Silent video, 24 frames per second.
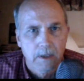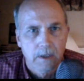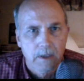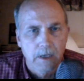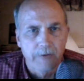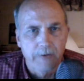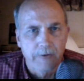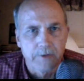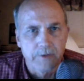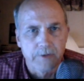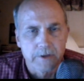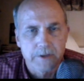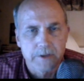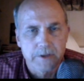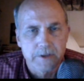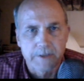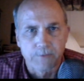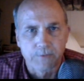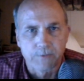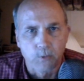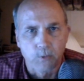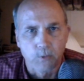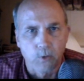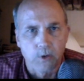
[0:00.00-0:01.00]
of the
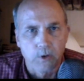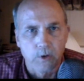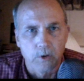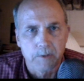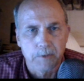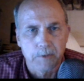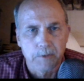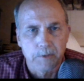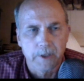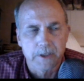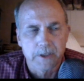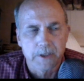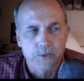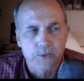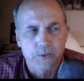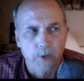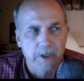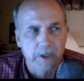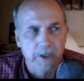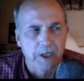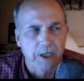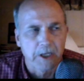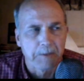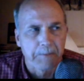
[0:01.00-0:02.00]
Civil War. The bloodiest
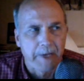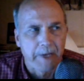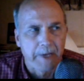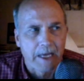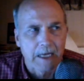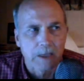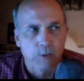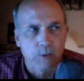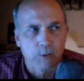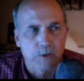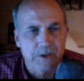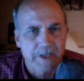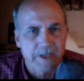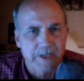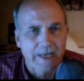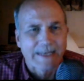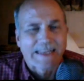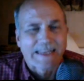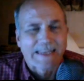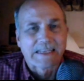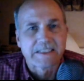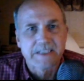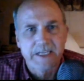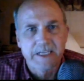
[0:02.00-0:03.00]
one-day battle was at
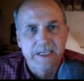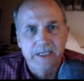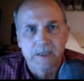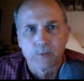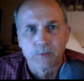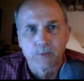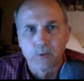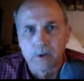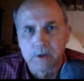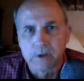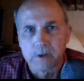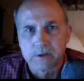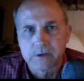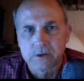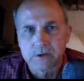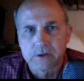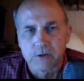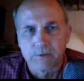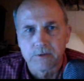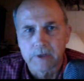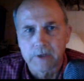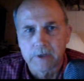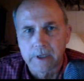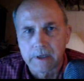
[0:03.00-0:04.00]
Antietam, where there's
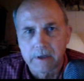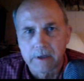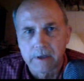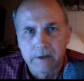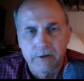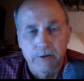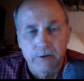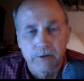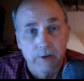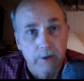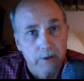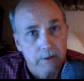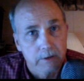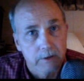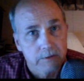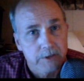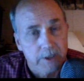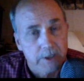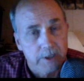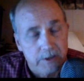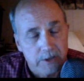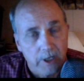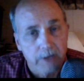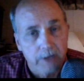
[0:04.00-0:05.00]
over like
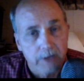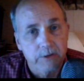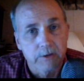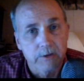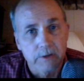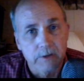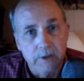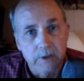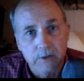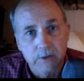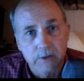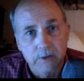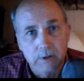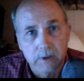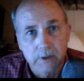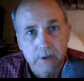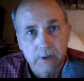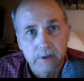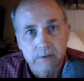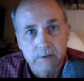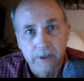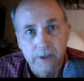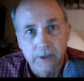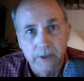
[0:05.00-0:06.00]
3,600
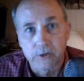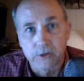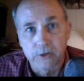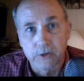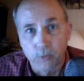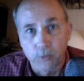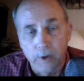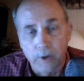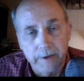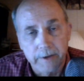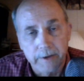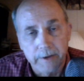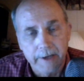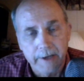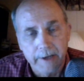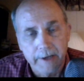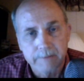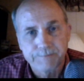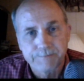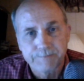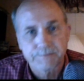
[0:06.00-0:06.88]
killed in one day.